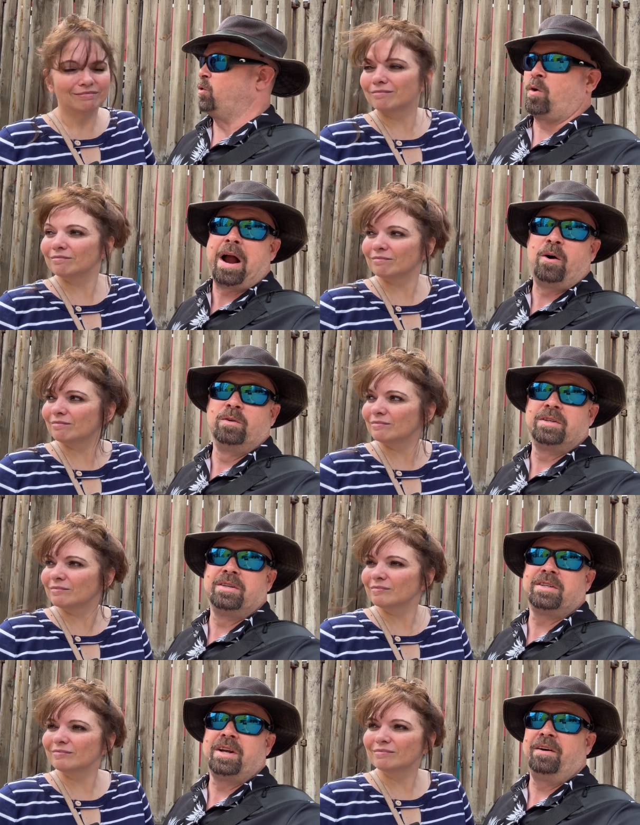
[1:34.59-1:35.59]
Speaker 1: crowds
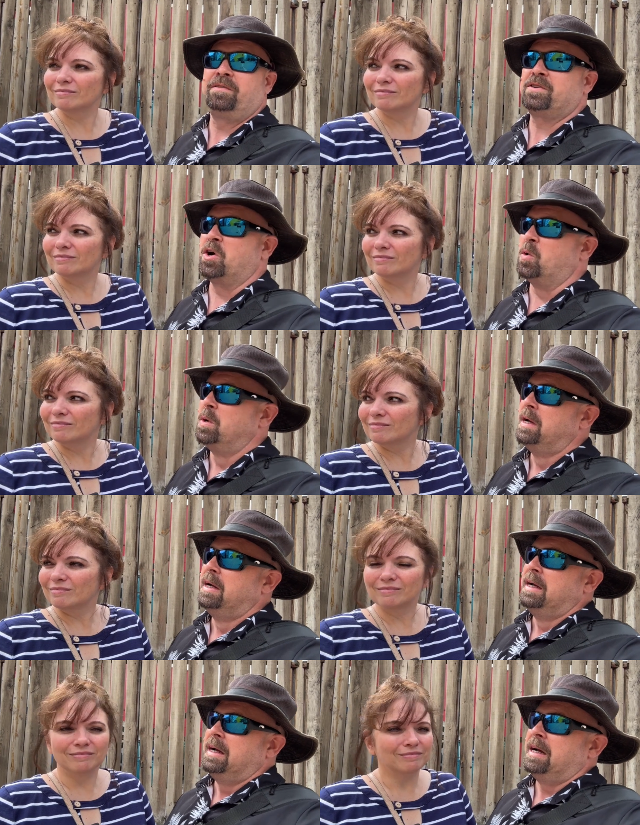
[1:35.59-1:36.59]
and stuff. So,
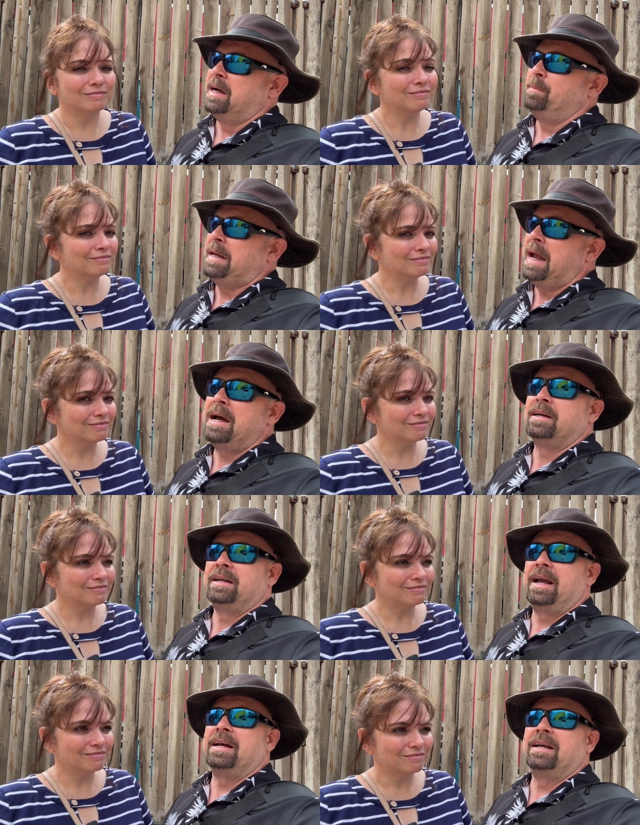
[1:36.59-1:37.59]
uh, but yeah,
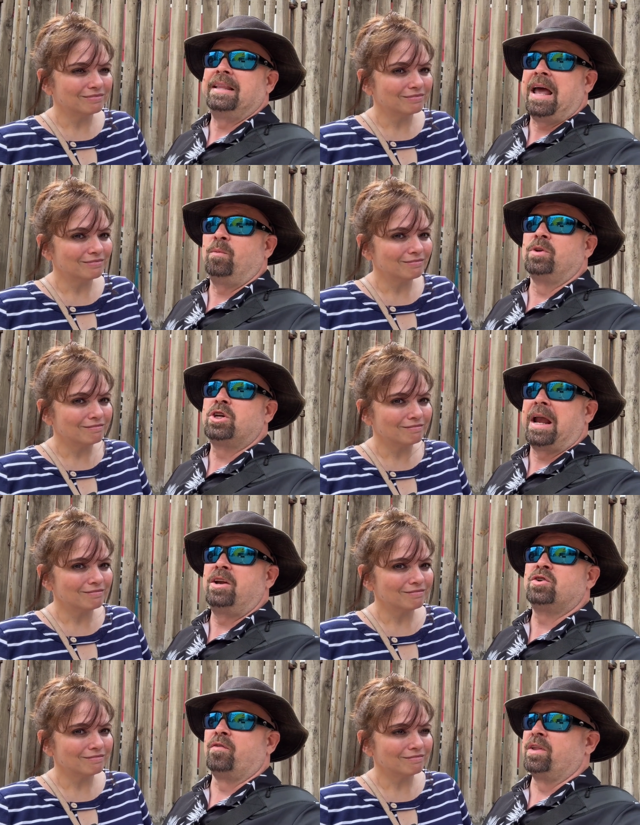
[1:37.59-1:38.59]
yeah, that will
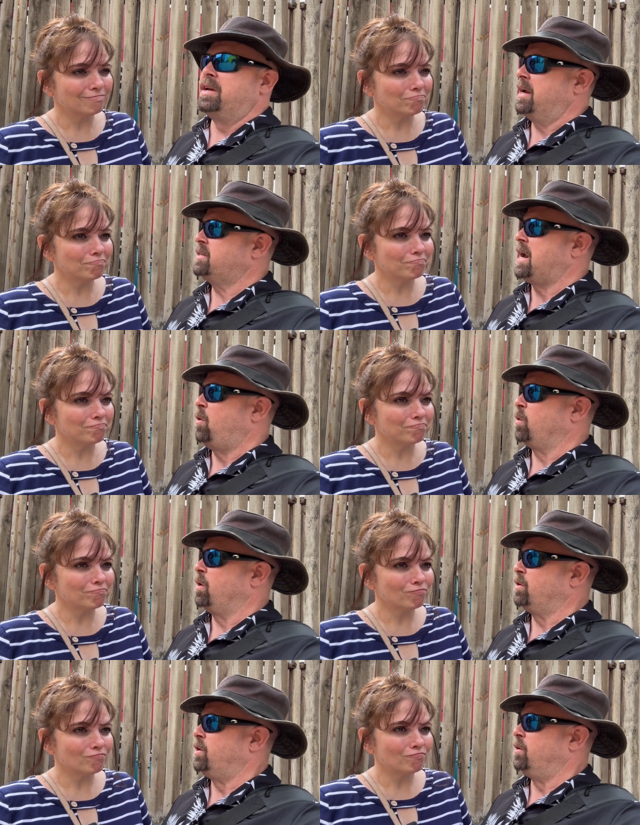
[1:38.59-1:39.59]
change over the next
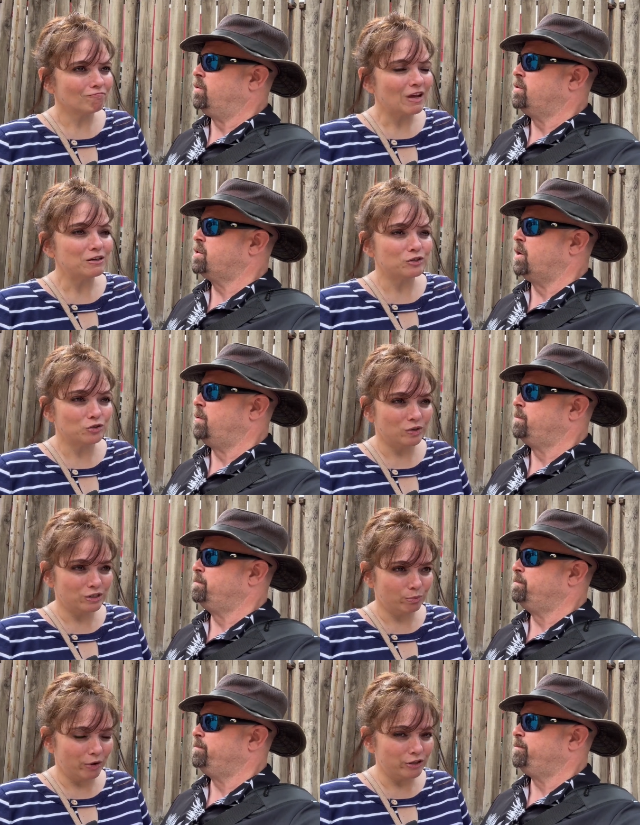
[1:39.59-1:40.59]
hour or two. So as
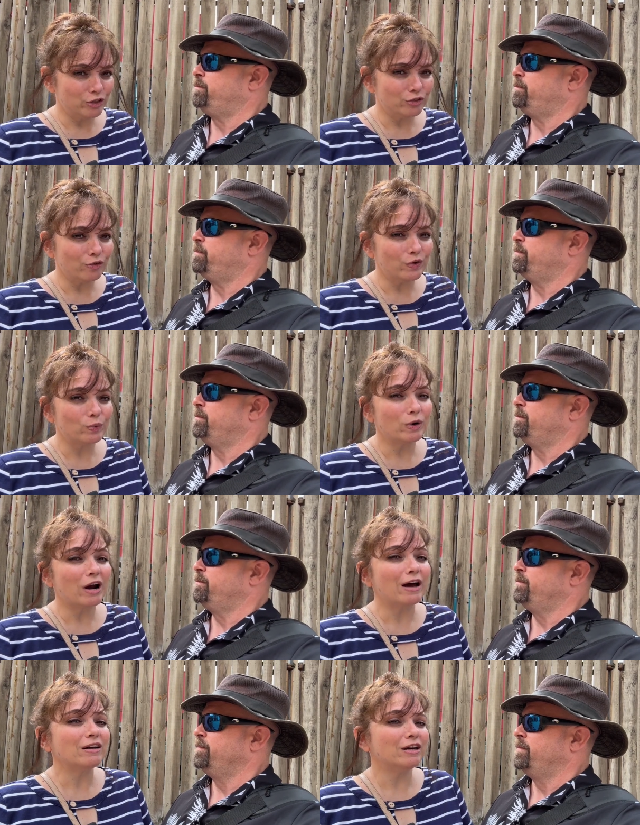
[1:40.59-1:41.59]
soon
Speaker 2: as brunch is over, we're
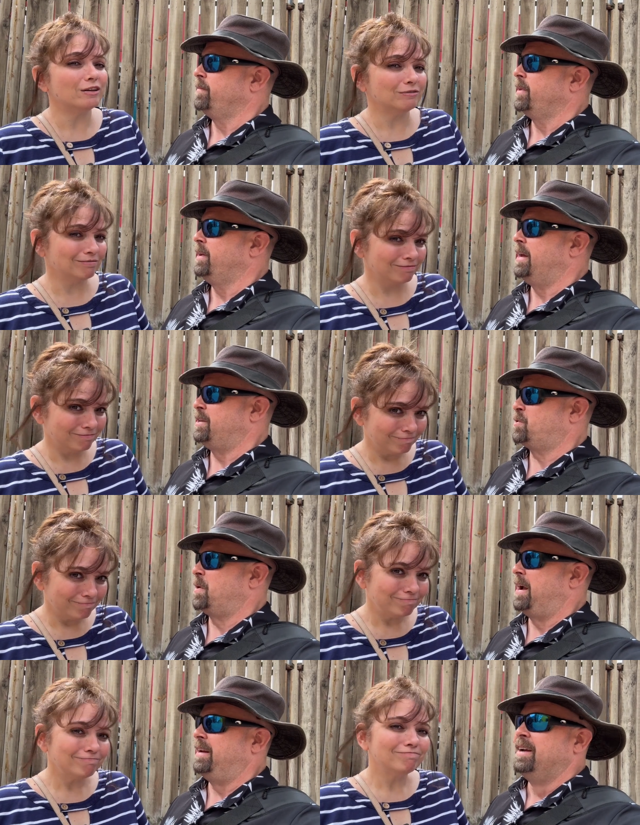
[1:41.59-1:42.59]
out of here.
Speaker 1: That's
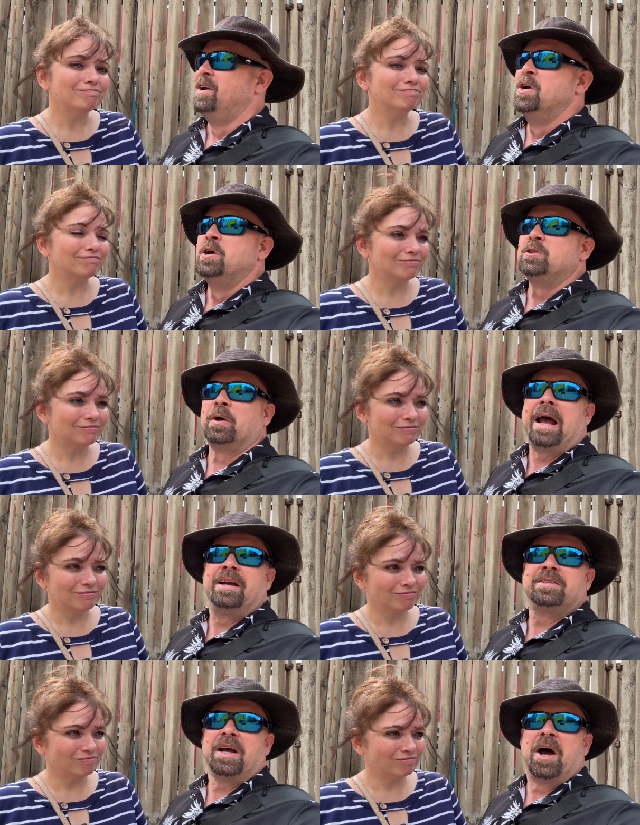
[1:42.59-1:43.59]
right. So
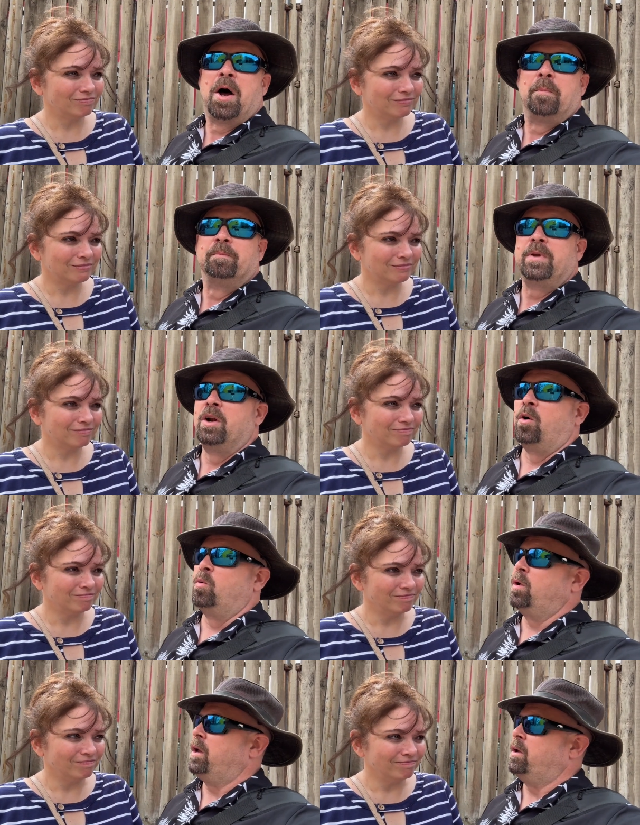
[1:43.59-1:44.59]
guys, um, you
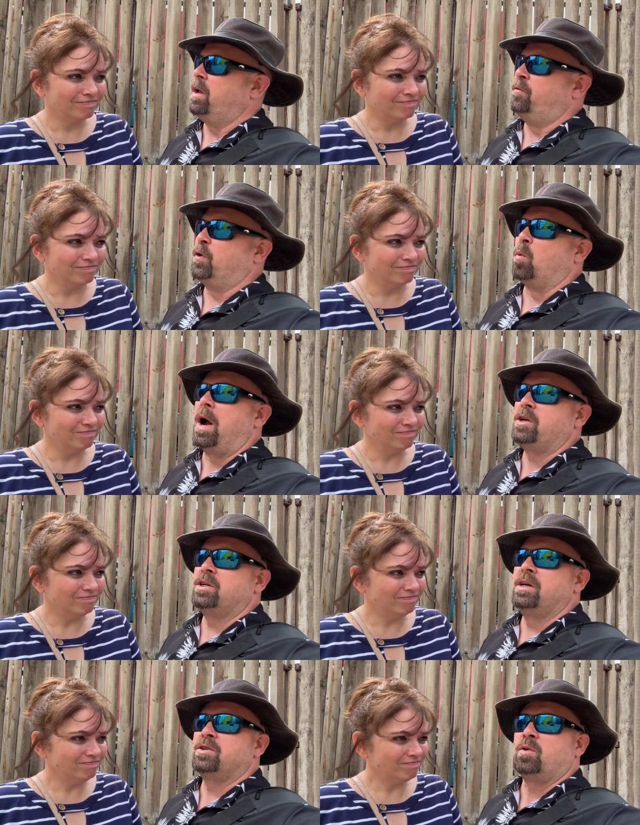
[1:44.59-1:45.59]
know, if you're
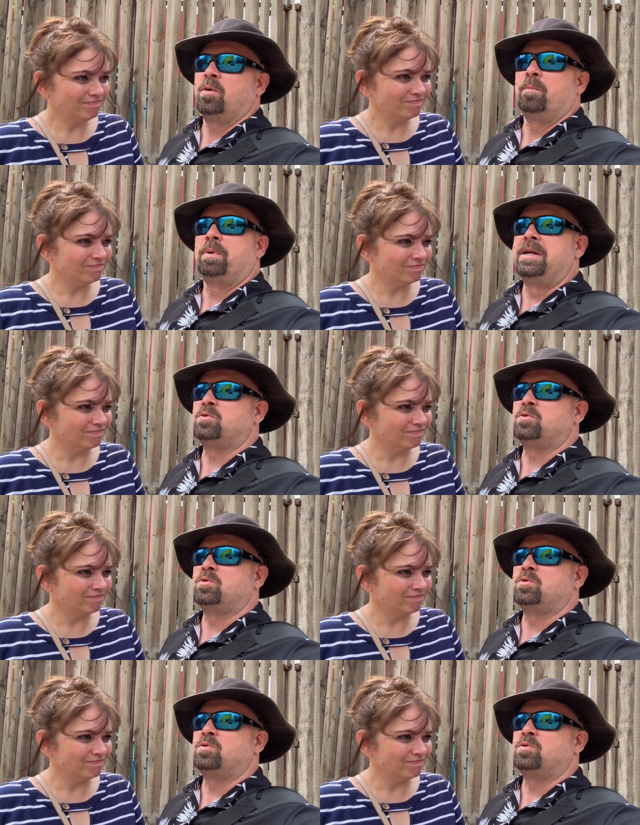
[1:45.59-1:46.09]
watching this, please